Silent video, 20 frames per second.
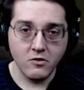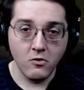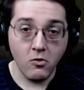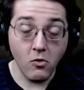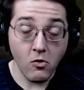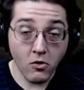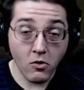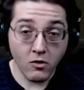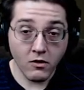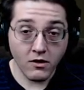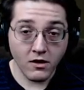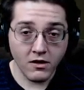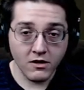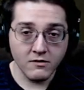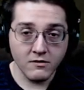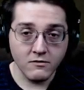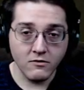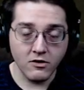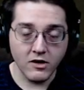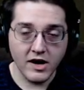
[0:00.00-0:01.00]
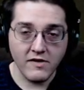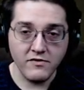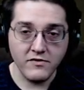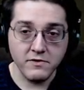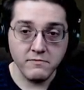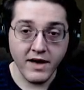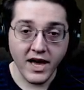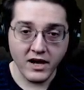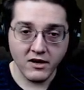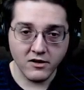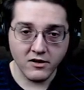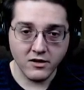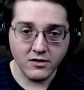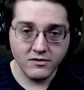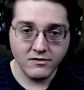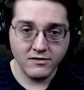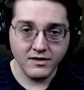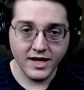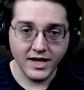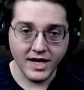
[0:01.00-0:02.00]
ore, or every metal
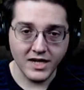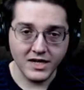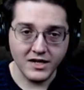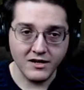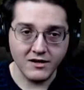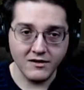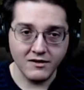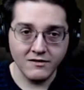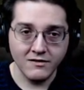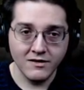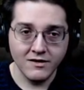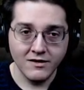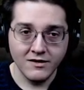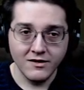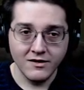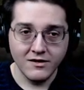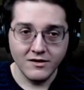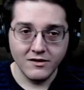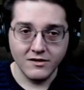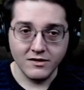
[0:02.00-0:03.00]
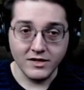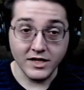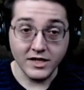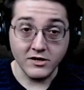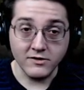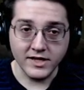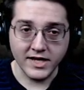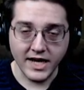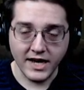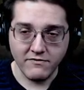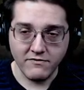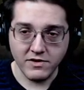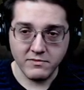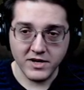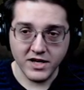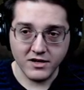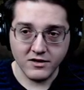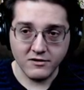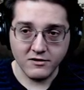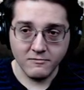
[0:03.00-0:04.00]
in here, nearly every
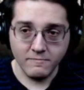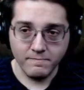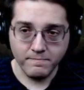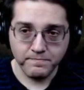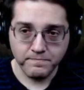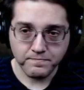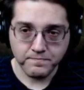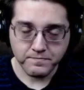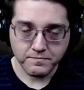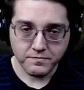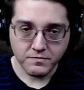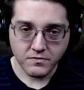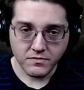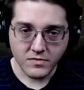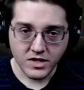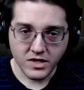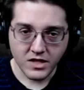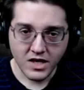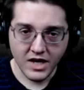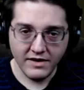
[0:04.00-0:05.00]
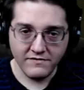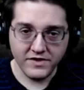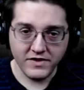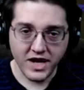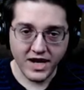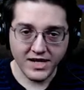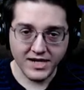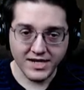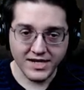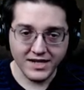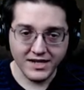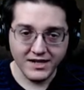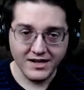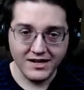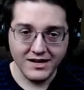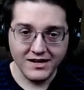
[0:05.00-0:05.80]
metal. I've gotten